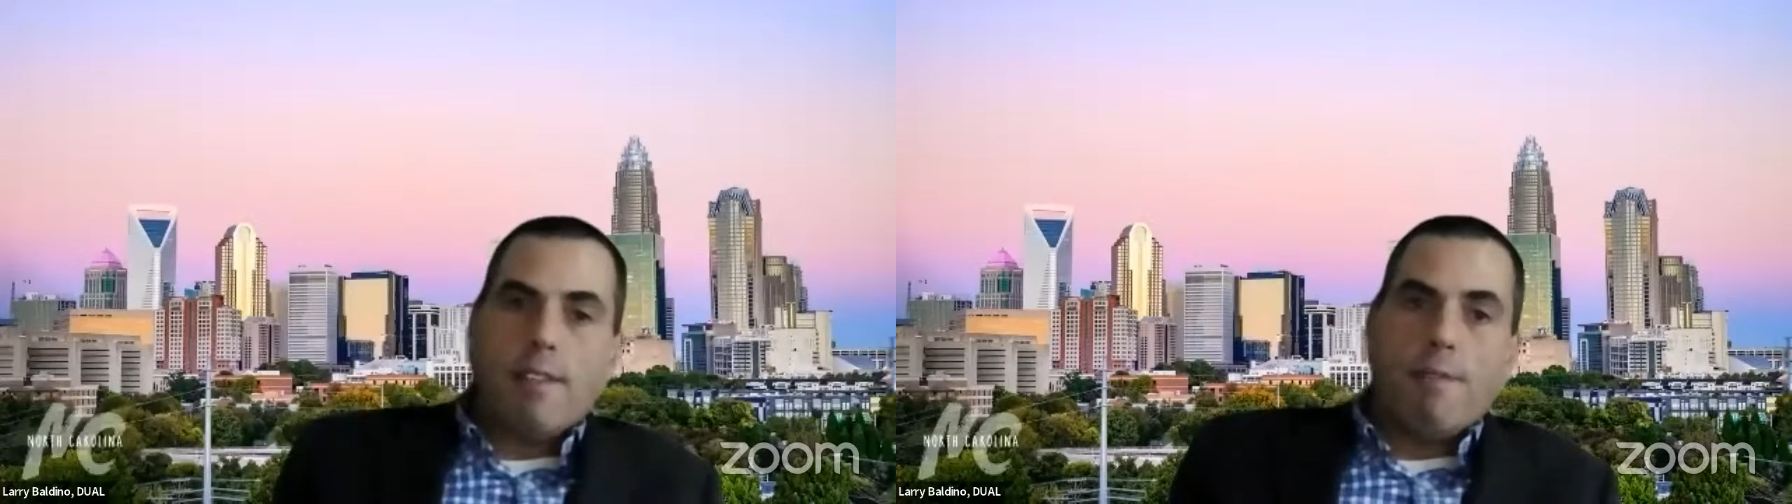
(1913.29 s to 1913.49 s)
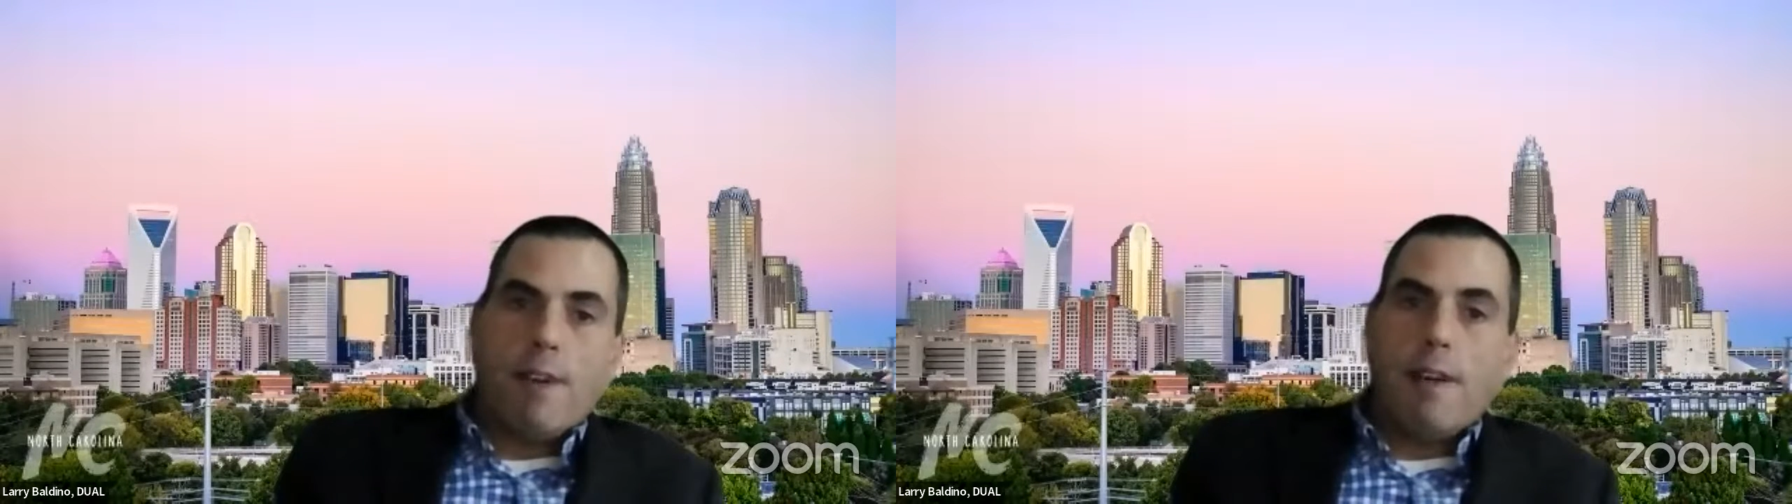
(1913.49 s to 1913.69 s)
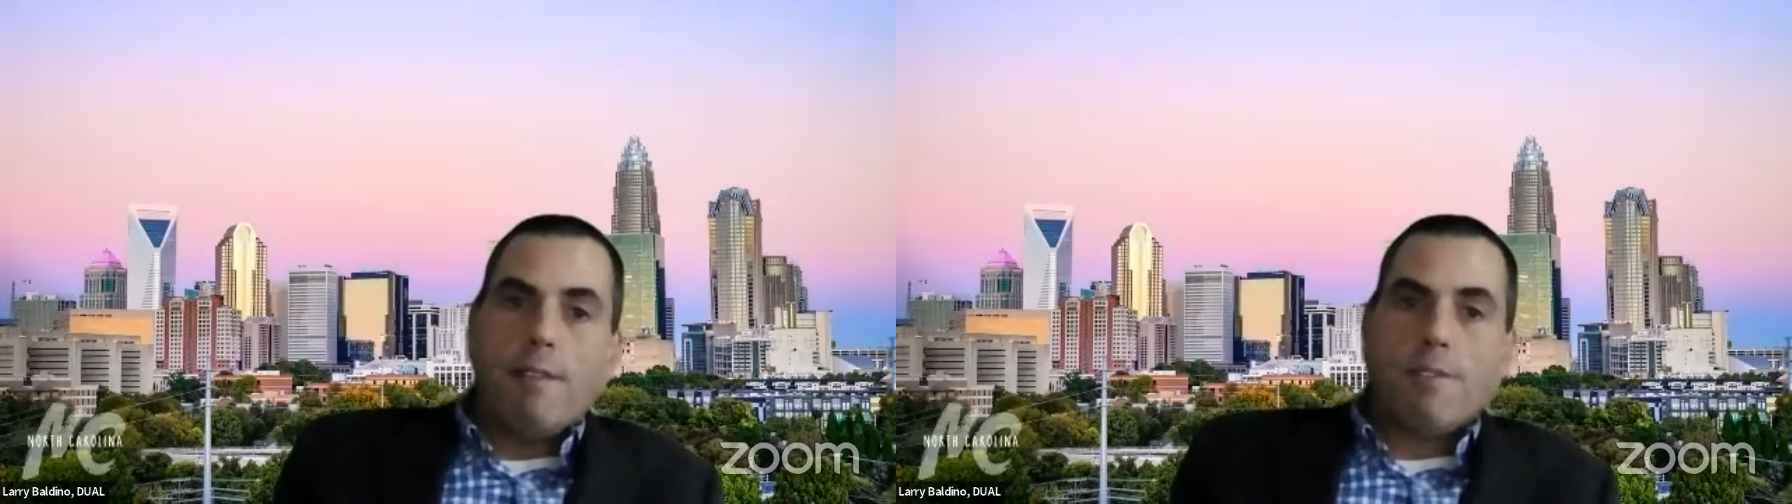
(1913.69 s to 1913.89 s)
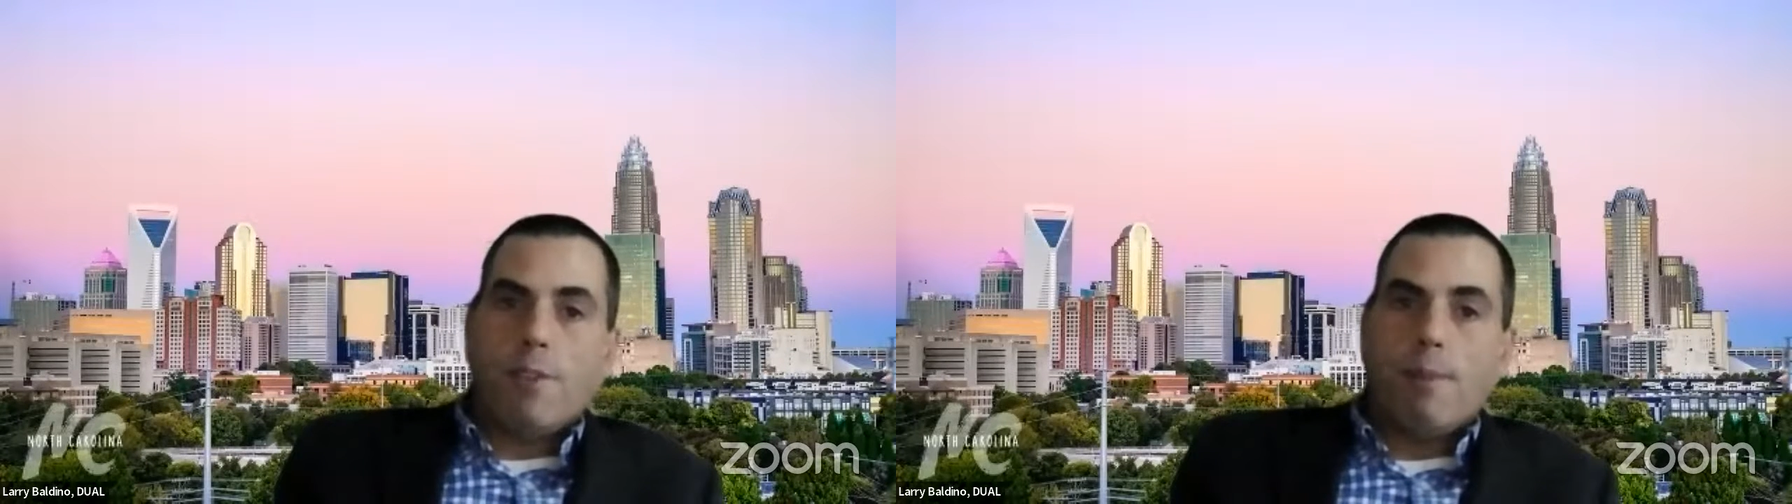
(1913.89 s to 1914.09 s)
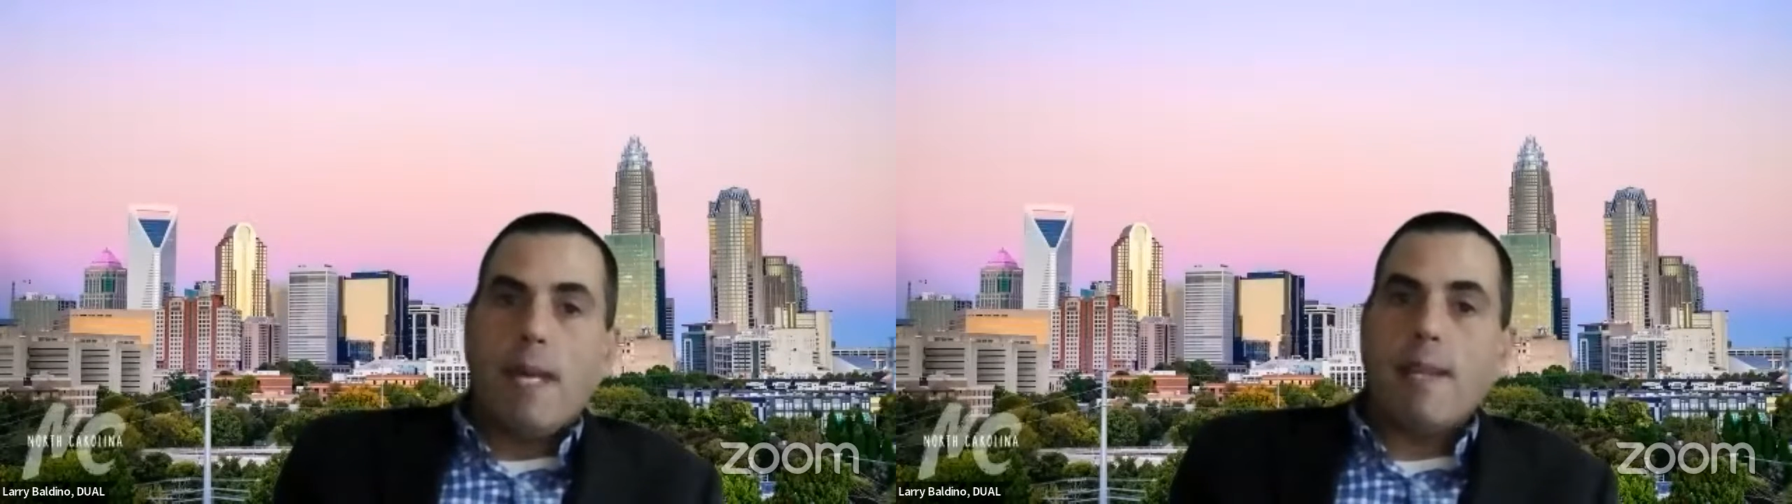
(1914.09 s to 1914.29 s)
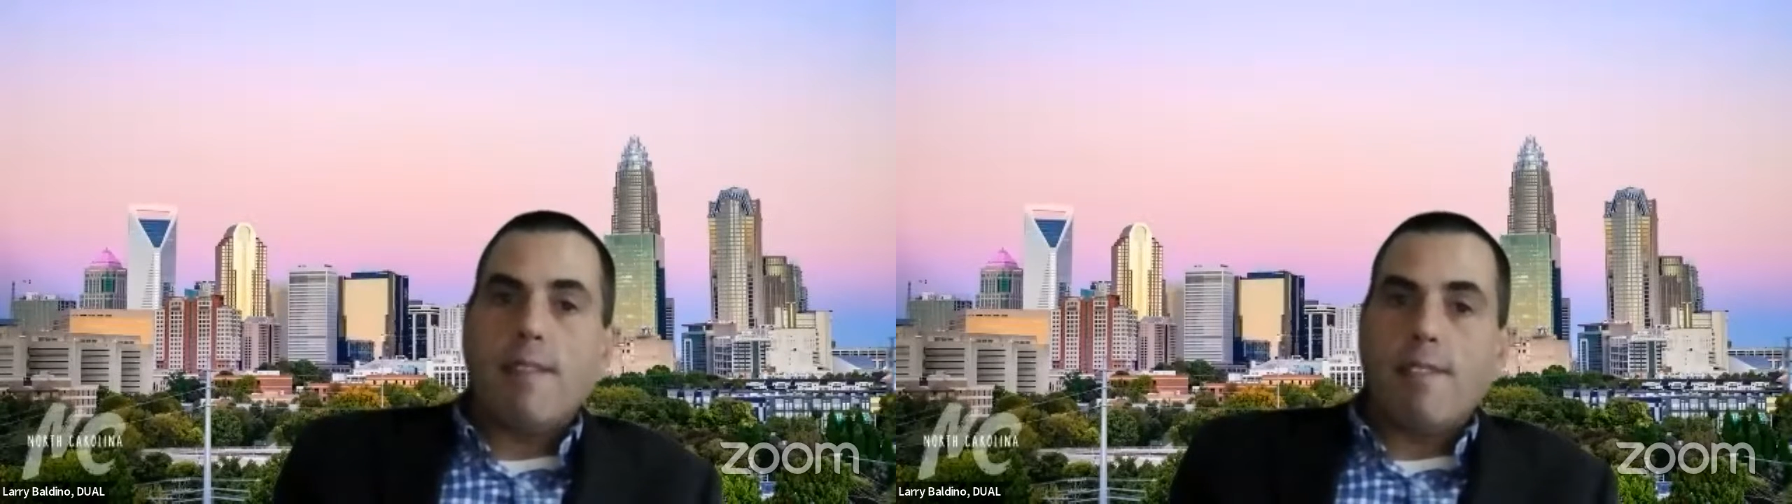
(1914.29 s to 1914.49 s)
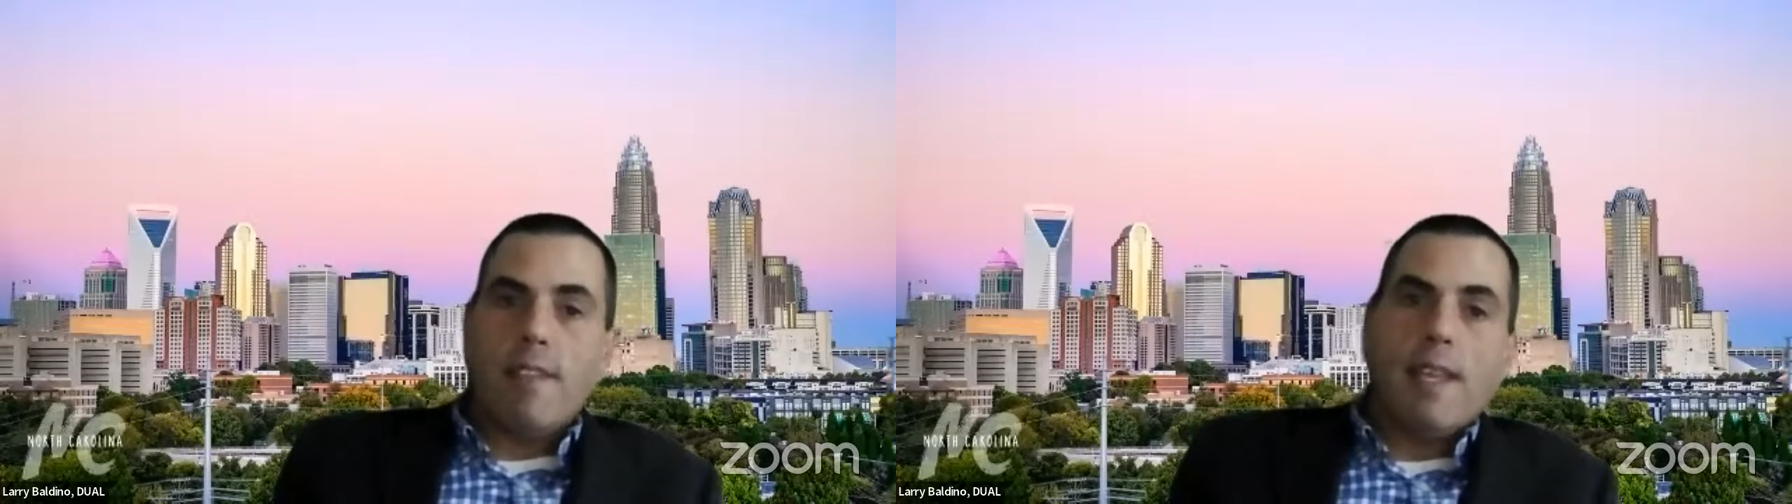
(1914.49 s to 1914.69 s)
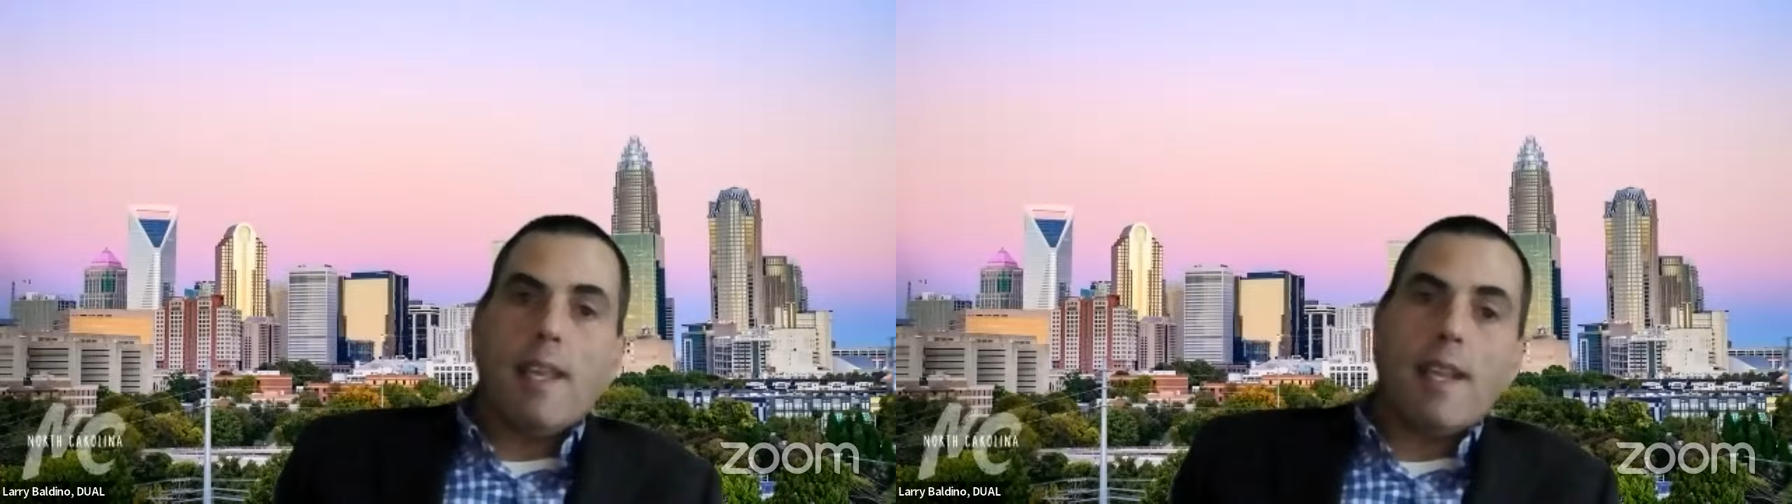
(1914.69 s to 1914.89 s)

evolved tremendously.